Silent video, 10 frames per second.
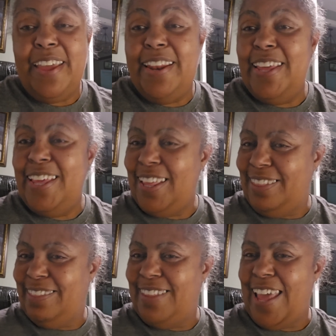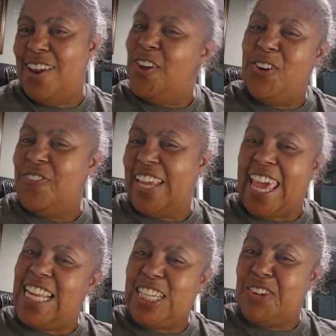and hit that
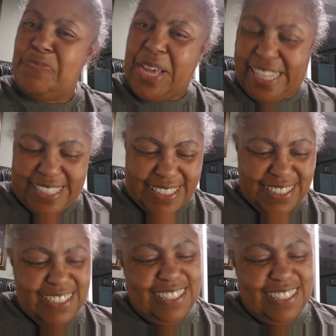notification button